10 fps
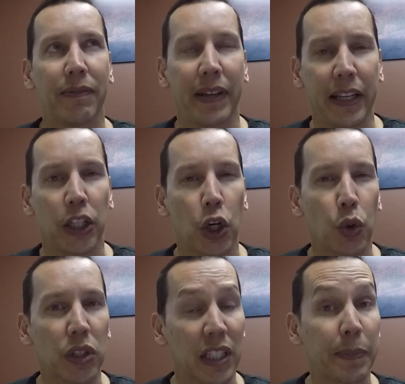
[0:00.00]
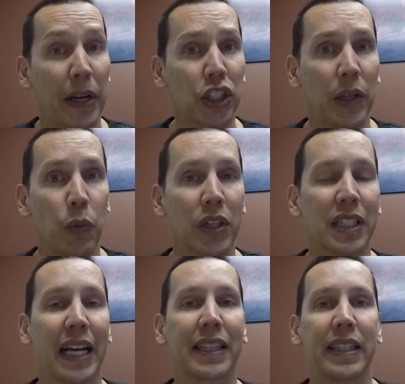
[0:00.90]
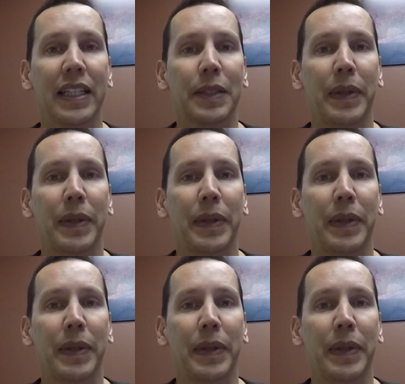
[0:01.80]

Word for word: videos, especially ones like this,